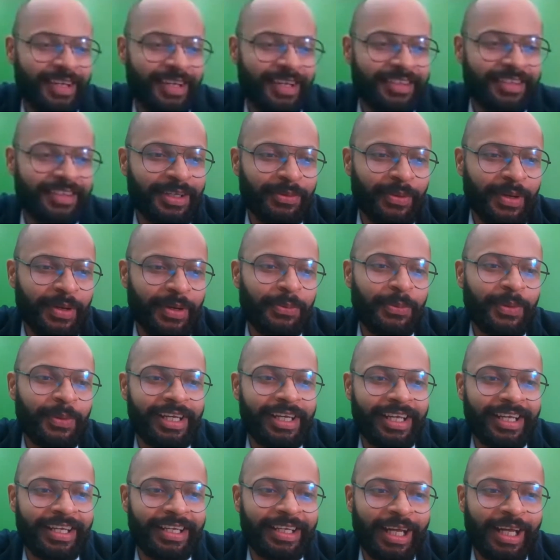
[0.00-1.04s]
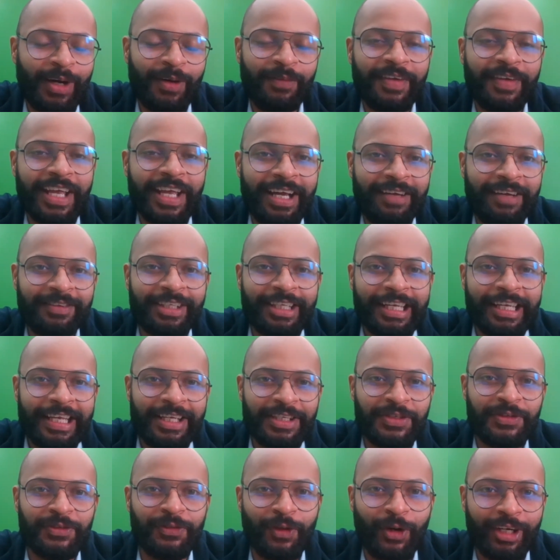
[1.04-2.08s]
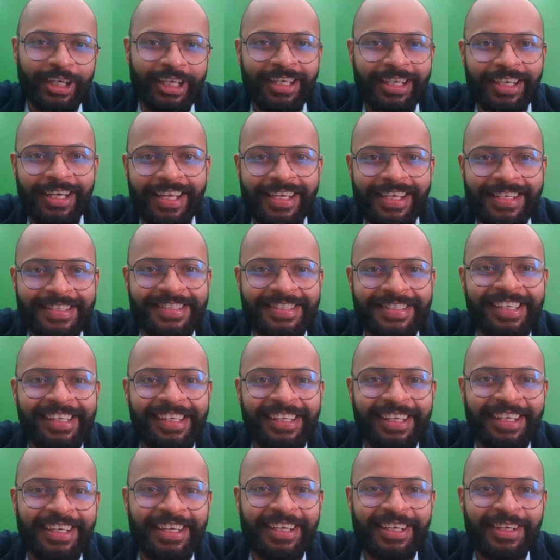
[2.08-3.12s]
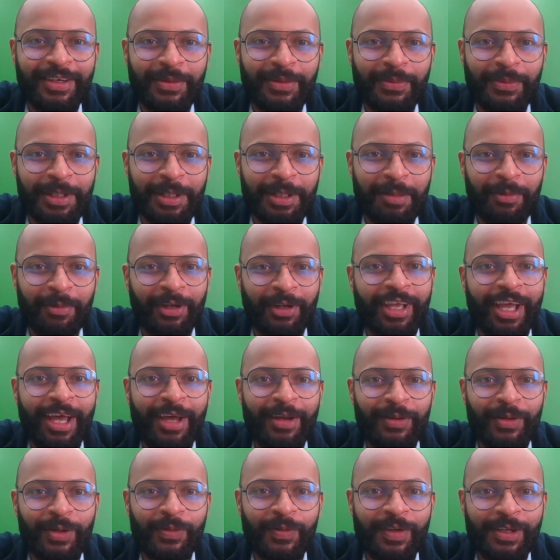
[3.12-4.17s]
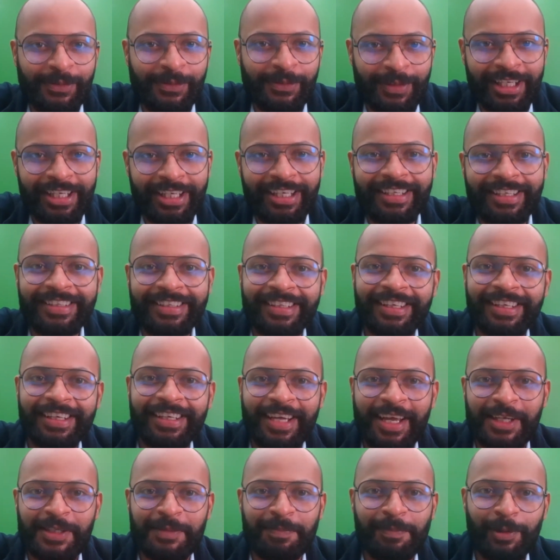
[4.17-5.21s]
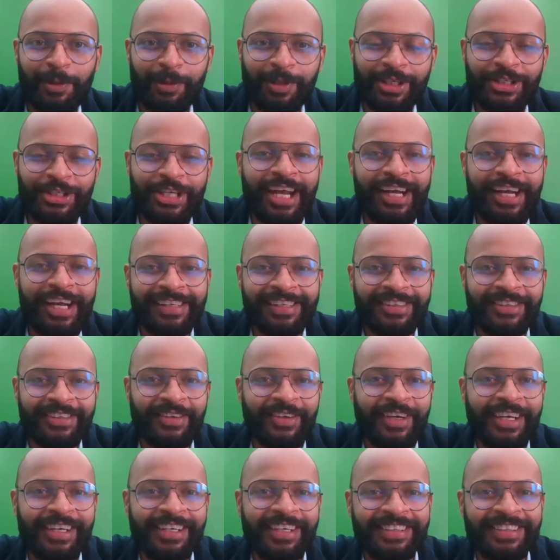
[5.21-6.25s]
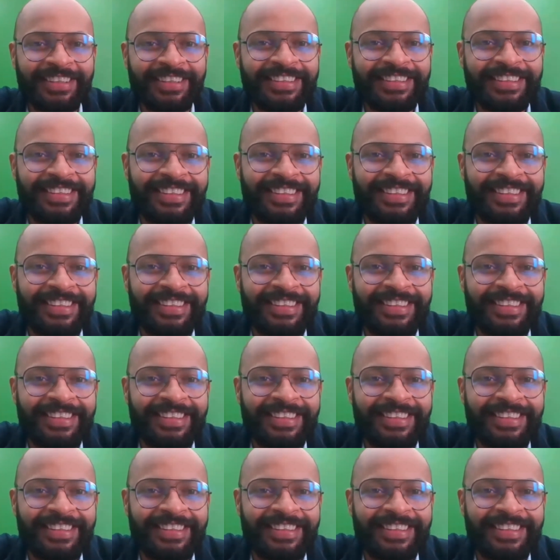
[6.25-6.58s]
everything went well. And now we have the next 14 days where the Pragyan rover will explore the Shackleton crater.